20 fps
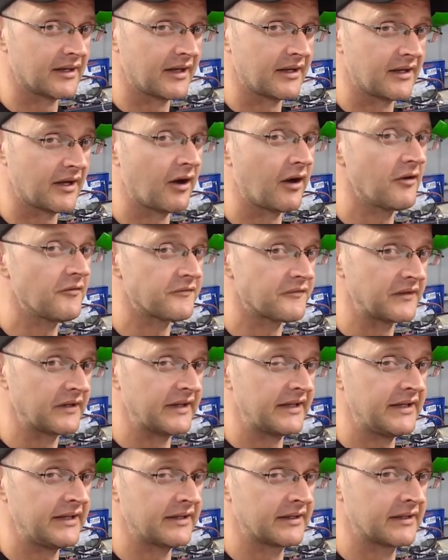and
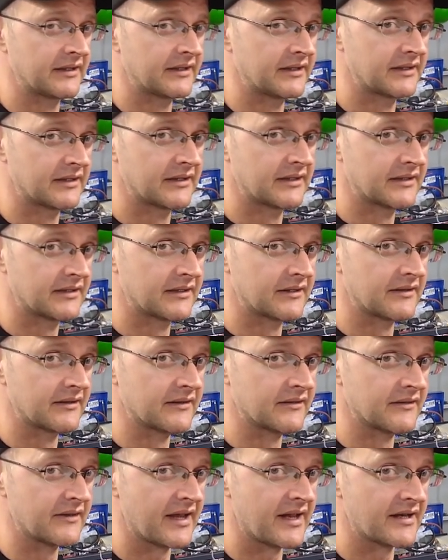hopefully
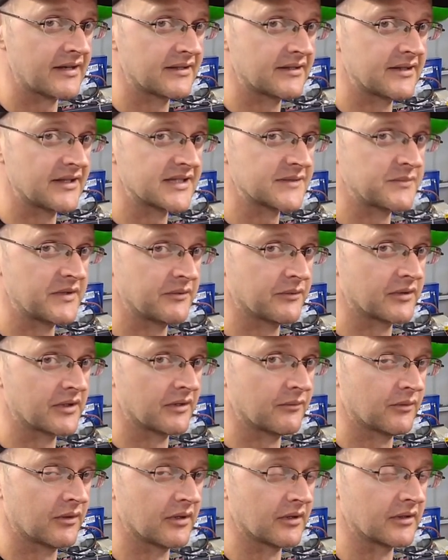that gets me
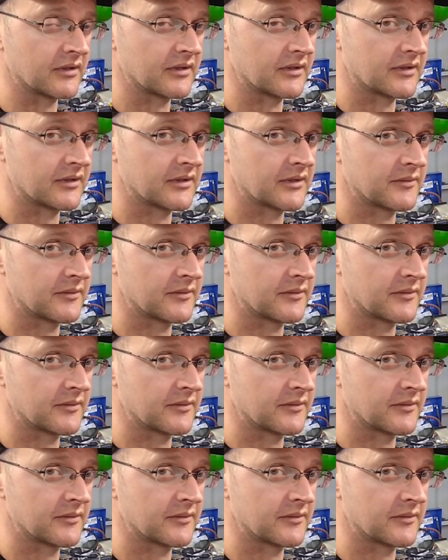what I want.